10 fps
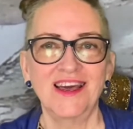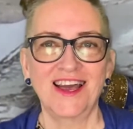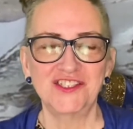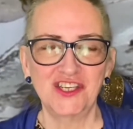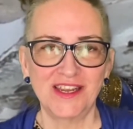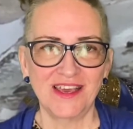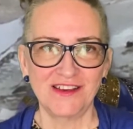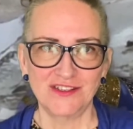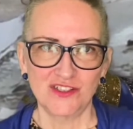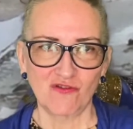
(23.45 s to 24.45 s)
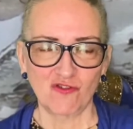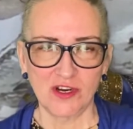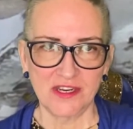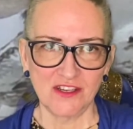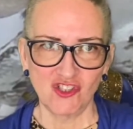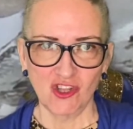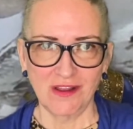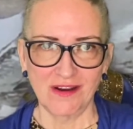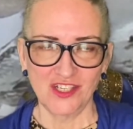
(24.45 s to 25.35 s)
And today is Friday, July